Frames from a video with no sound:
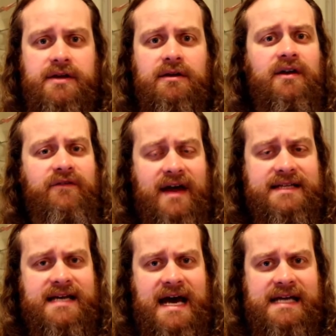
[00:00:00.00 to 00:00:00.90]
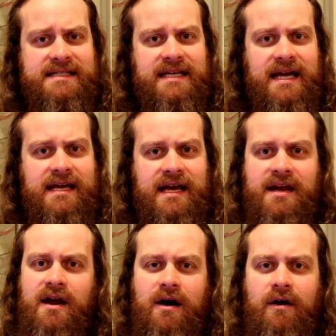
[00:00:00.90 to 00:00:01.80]
You'll look fantastic, and,
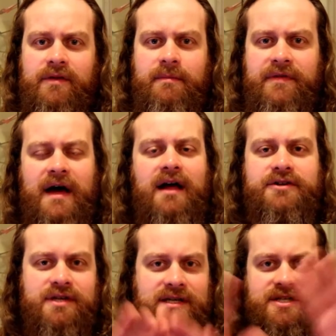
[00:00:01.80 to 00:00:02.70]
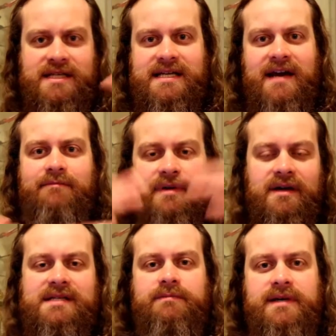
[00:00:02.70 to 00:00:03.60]
the mythology just kind of
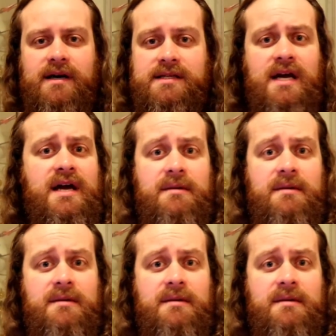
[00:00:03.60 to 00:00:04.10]
builds and builds.